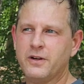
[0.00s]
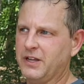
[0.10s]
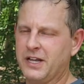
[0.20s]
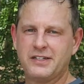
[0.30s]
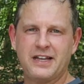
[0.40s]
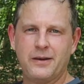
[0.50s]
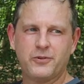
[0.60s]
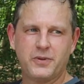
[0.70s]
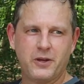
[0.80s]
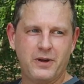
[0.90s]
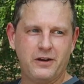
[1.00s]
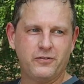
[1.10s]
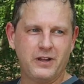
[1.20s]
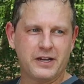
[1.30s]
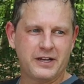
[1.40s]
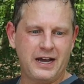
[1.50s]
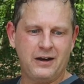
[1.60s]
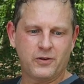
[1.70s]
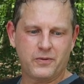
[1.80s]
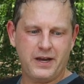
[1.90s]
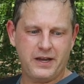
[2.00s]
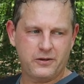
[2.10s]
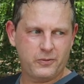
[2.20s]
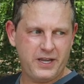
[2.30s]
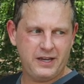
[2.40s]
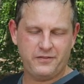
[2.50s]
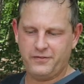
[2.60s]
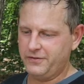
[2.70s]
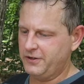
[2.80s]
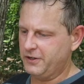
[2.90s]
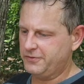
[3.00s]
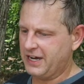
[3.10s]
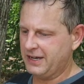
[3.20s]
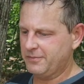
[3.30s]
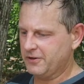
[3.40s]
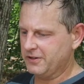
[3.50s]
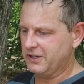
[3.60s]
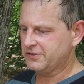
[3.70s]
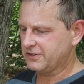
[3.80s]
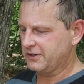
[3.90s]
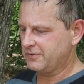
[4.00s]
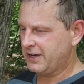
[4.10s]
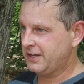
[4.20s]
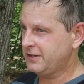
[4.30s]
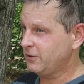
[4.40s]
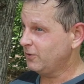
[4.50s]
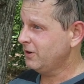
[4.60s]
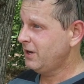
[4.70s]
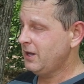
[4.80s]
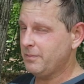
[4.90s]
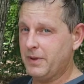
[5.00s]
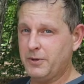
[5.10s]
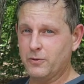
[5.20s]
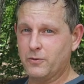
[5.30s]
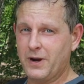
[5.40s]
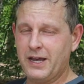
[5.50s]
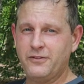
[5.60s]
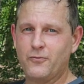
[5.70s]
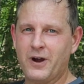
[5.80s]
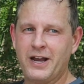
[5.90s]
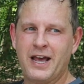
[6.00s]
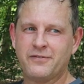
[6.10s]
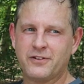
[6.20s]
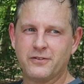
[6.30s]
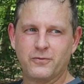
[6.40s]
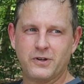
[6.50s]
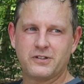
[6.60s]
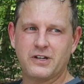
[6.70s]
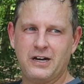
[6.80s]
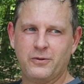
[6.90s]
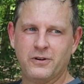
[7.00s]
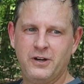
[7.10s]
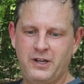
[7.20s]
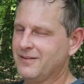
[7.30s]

A lot of times we go out for like an hour ride, or we have, you know, time during lunch to go riding, or maybe we're riding right after the rush hour.